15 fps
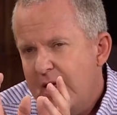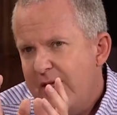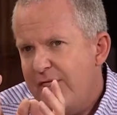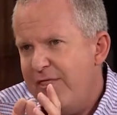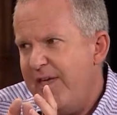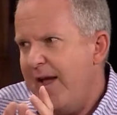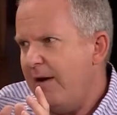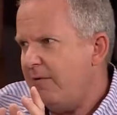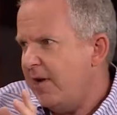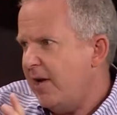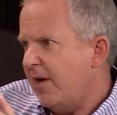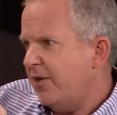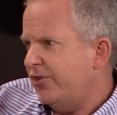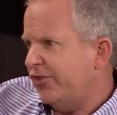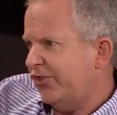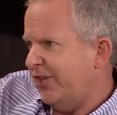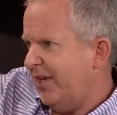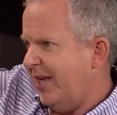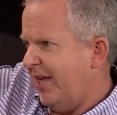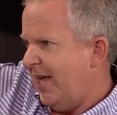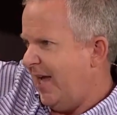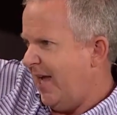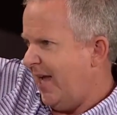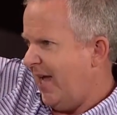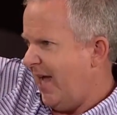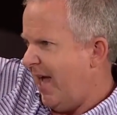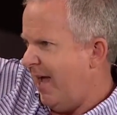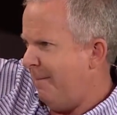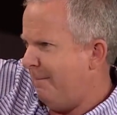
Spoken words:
there is a